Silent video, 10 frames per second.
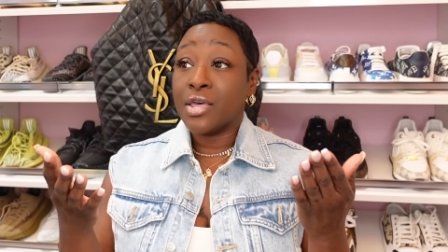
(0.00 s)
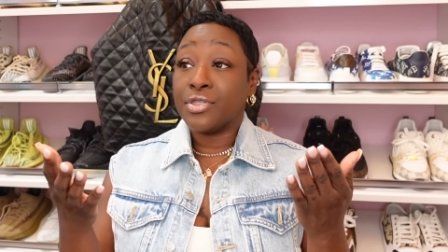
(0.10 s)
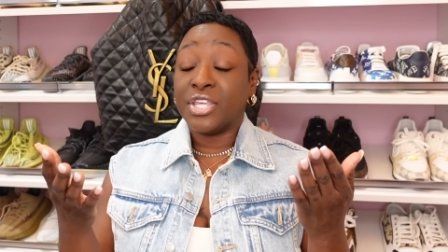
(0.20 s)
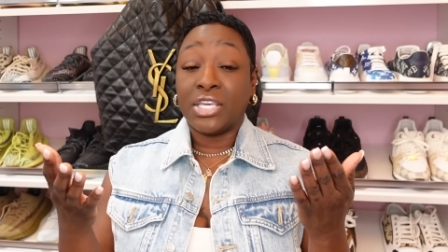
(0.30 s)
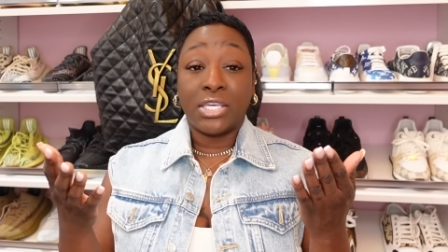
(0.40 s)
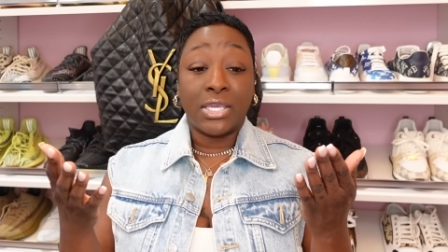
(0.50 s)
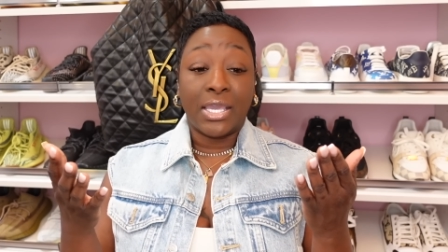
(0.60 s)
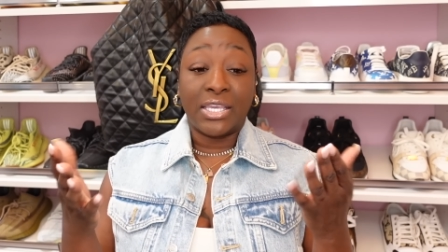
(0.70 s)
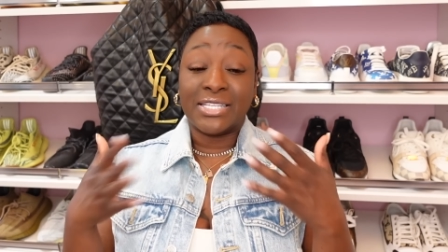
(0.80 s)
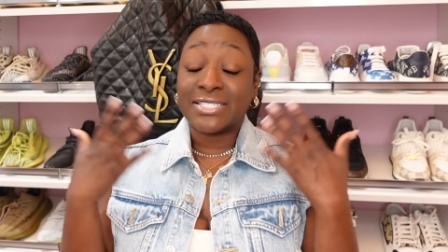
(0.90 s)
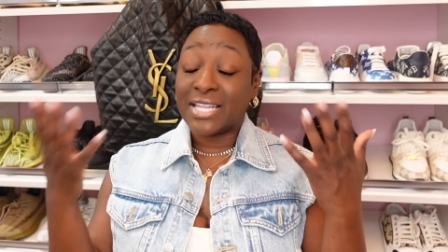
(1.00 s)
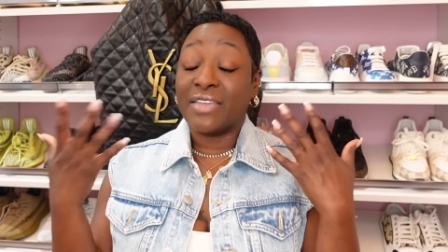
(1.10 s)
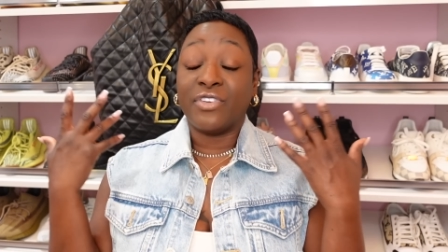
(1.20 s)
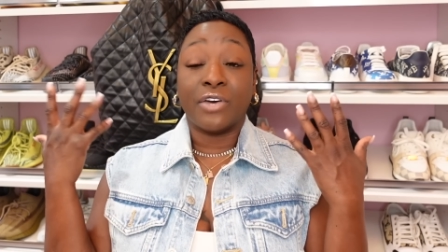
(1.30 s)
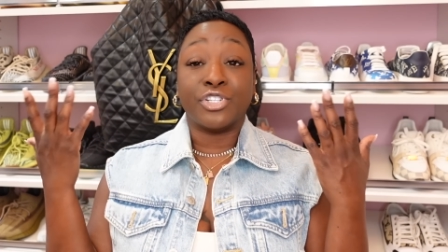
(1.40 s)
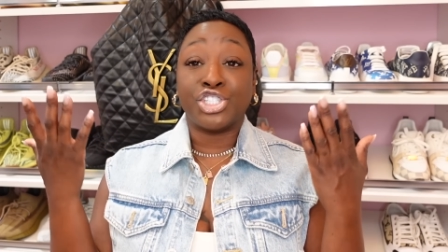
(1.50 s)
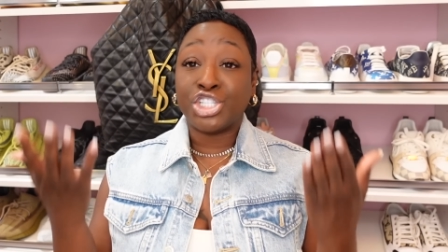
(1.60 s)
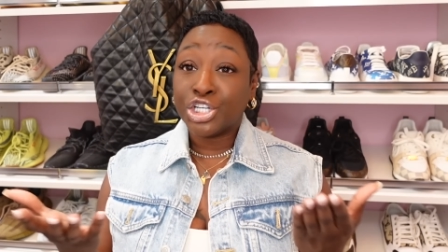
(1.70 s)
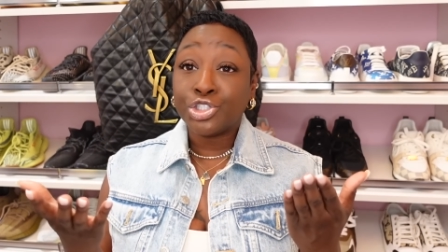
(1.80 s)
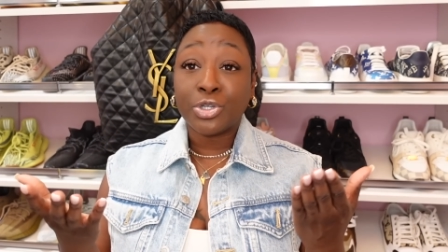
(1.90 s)
the enslaving of the
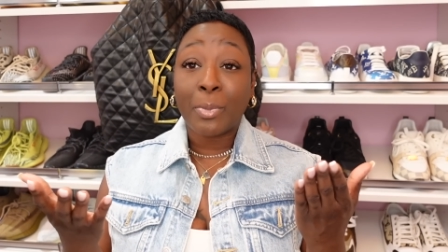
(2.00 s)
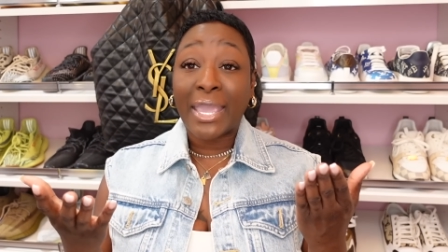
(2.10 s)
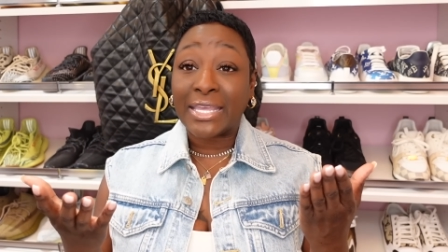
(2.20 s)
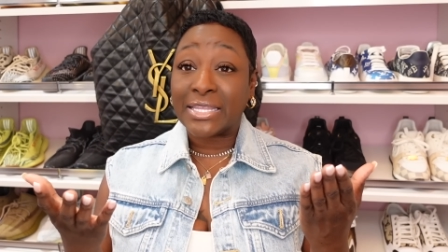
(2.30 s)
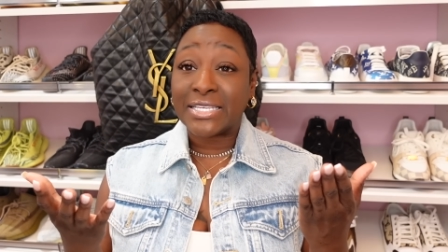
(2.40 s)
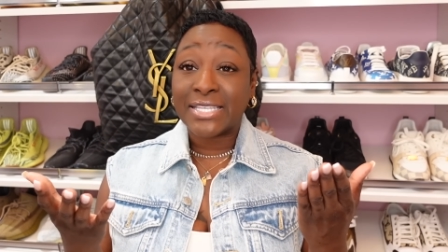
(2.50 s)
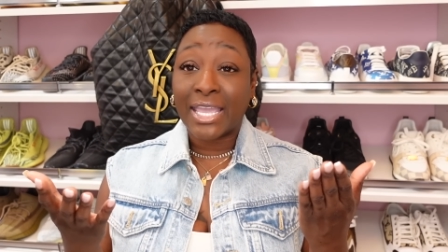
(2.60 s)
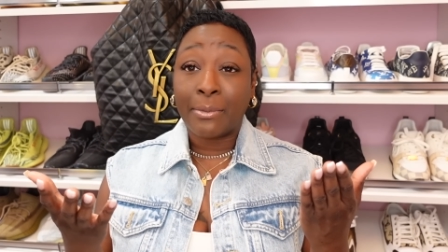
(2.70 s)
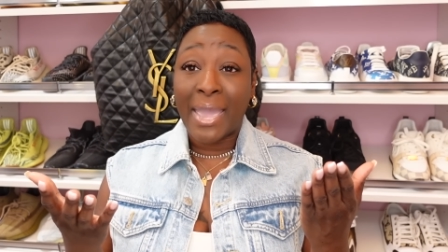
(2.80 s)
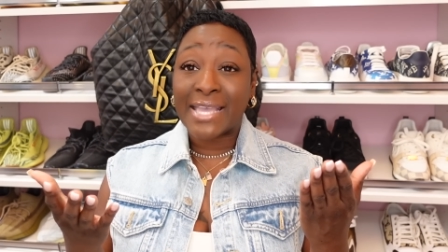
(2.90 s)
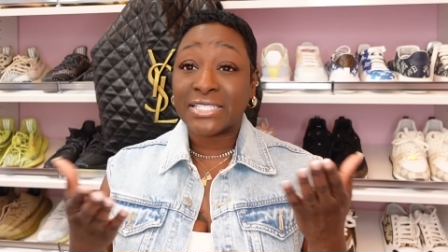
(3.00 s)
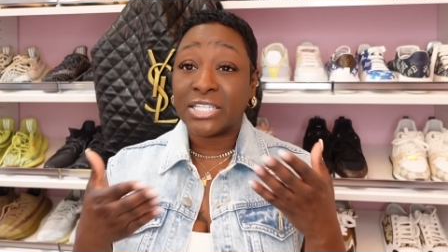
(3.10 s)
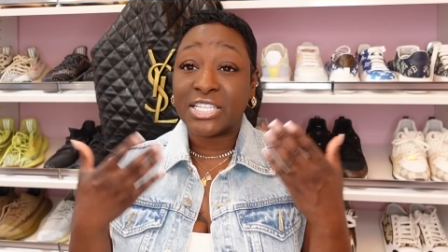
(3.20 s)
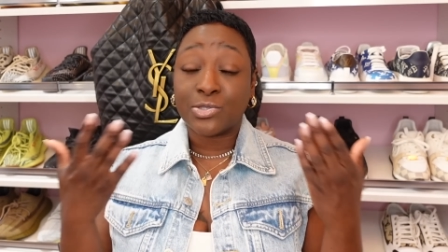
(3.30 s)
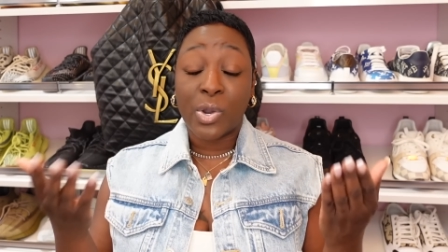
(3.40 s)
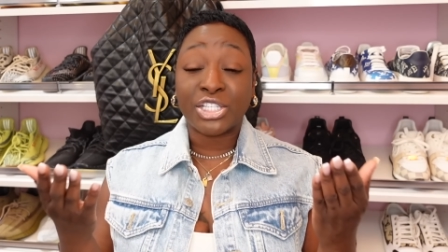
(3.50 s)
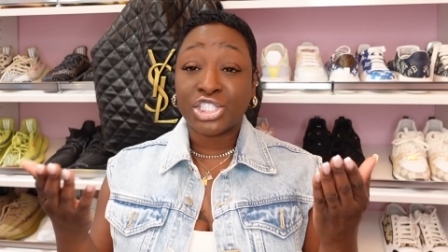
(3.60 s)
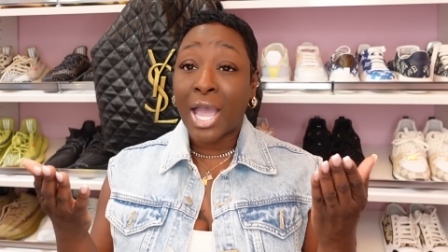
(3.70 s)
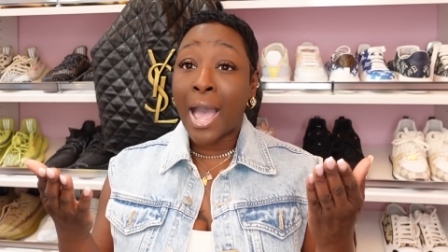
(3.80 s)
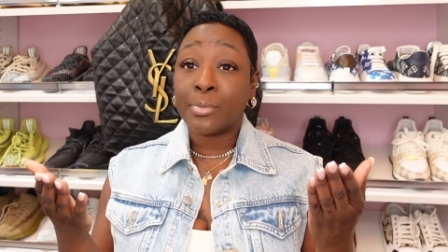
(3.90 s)
children making these handbags in these
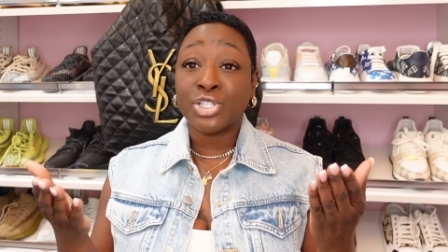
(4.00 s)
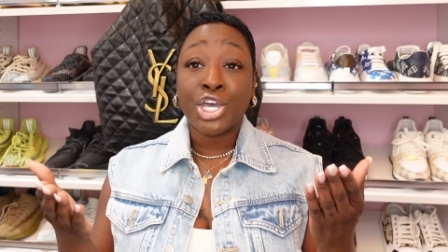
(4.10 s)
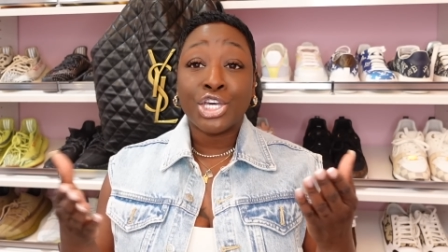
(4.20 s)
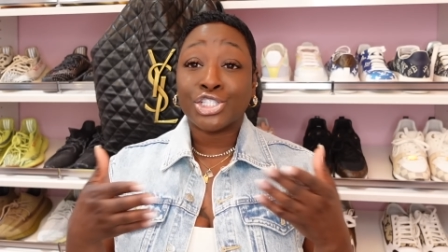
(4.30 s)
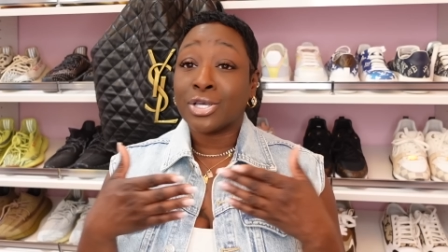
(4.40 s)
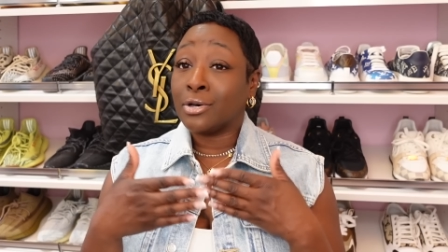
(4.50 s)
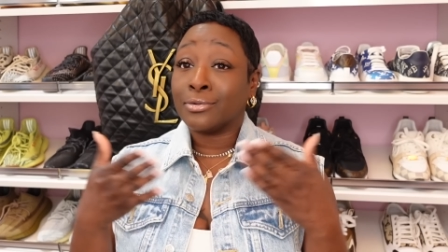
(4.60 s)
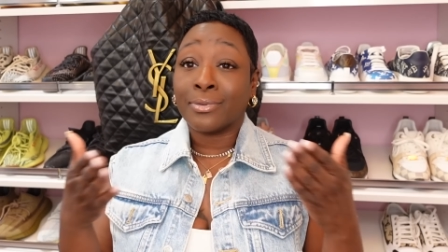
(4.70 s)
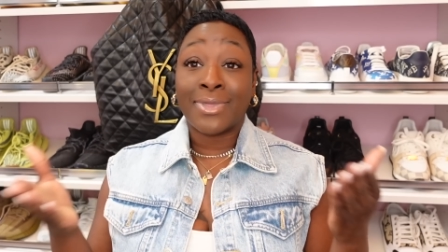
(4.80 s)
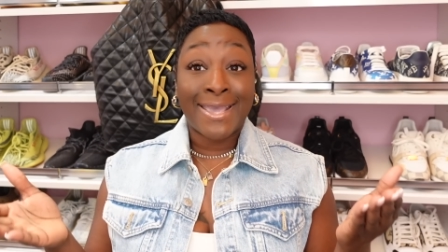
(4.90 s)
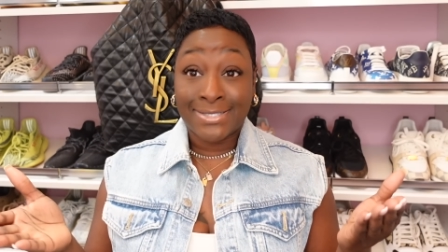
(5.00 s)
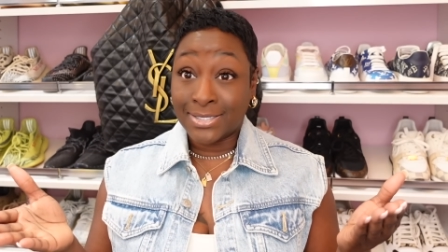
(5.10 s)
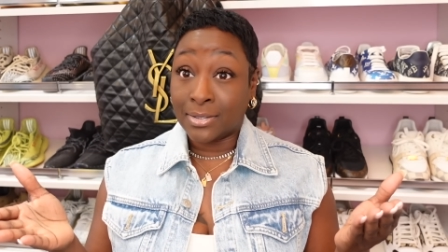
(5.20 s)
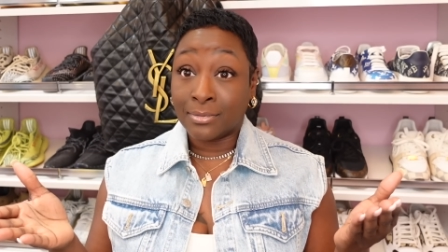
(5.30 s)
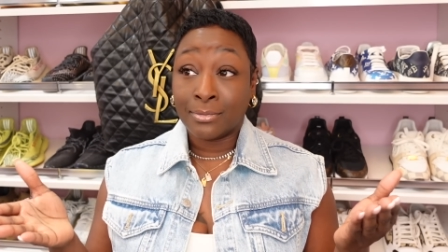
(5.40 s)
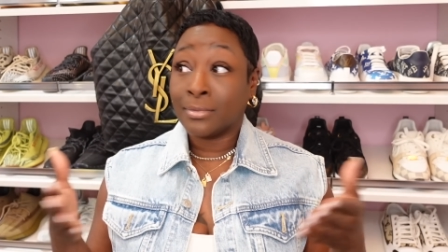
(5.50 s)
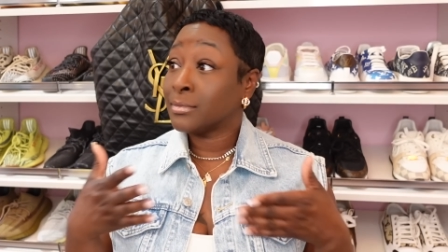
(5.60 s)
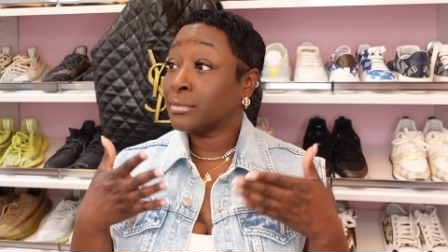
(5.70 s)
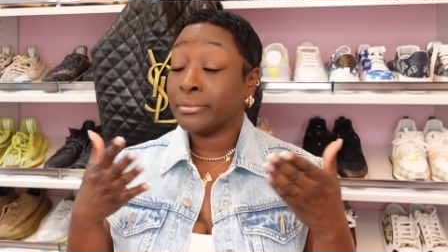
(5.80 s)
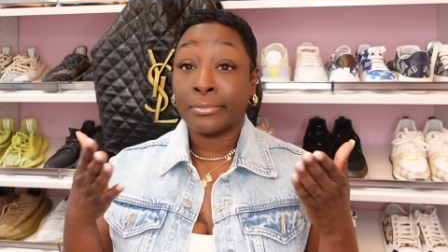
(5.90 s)
sweatshops. So that's it.
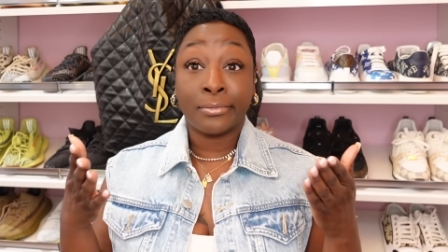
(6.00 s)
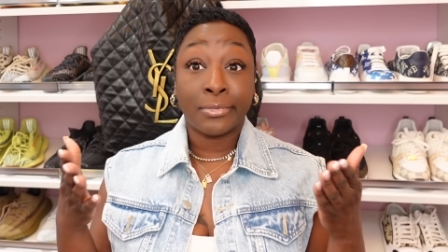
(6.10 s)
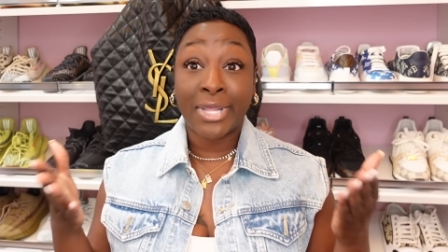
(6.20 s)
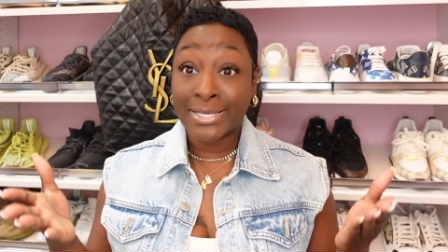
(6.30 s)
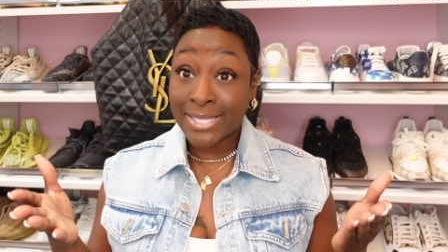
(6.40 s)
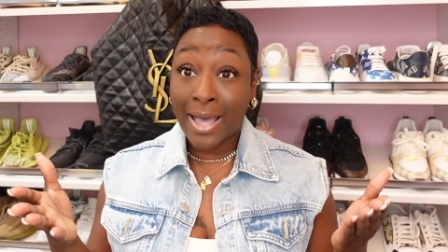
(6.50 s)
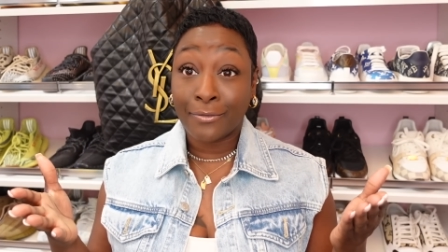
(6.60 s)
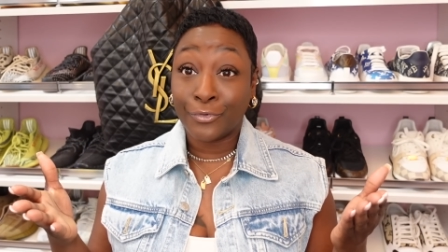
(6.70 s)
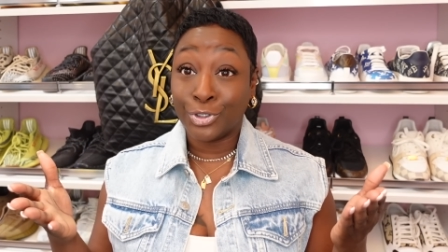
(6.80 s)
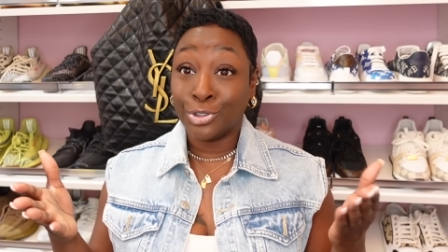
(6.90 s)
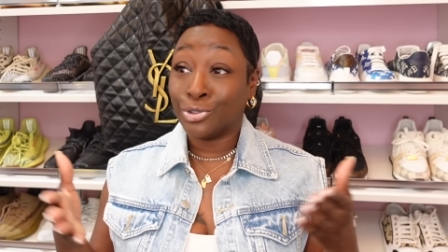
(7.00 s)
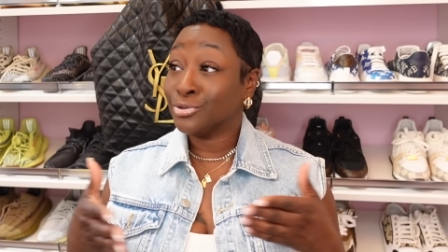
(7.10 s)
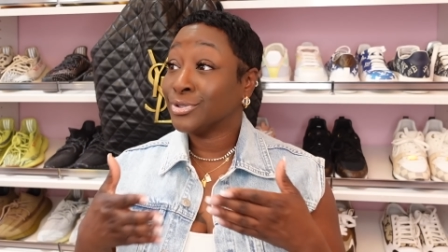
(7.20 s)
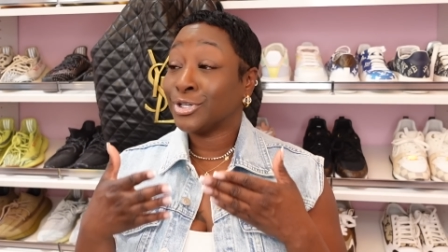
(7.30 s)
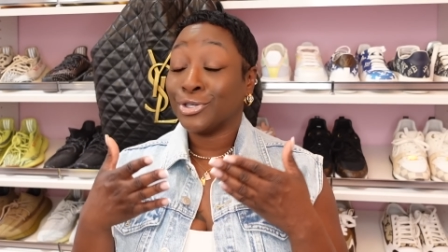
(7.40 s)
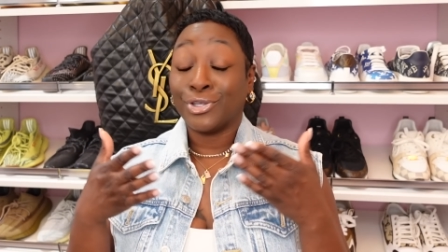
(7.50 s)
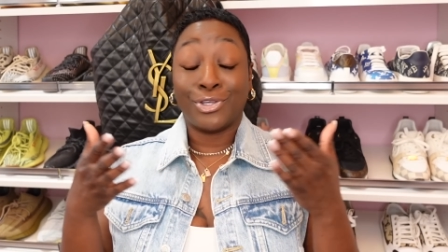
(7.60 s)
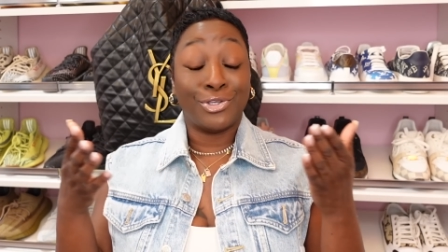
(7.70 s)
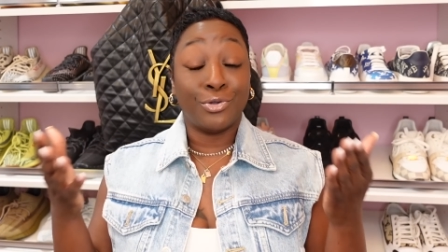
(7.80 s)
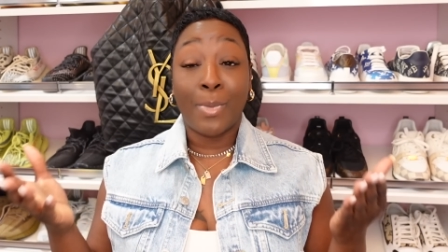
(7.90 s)
That's how I feel.
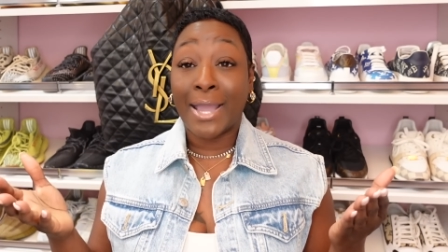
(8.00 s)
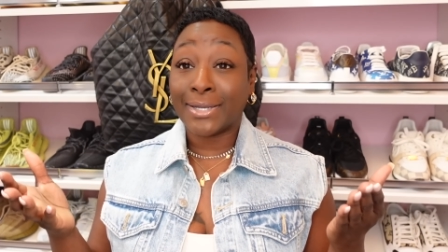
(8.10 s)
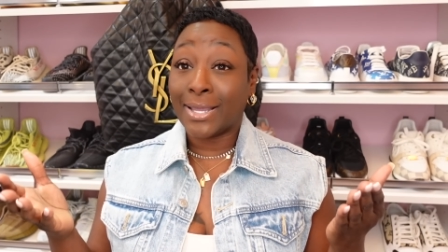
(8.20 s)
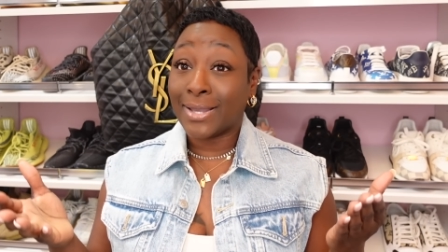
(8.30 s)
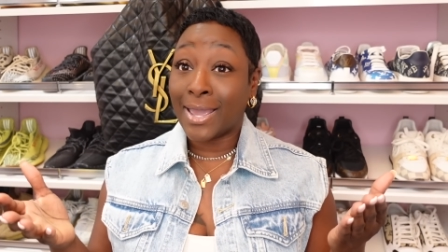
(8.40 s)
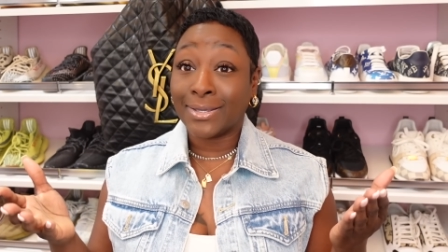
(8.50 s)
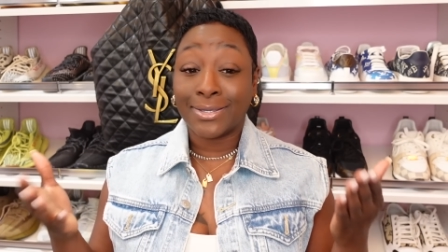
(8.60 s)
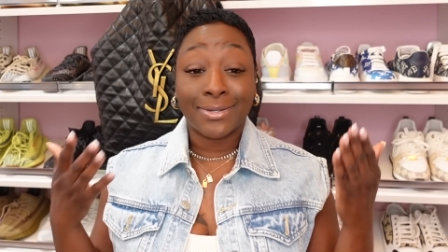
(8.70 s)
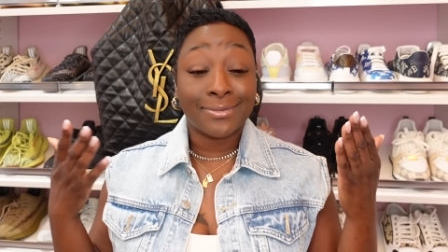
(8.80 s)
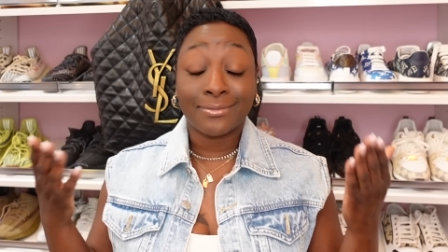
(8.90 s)
You might not like it.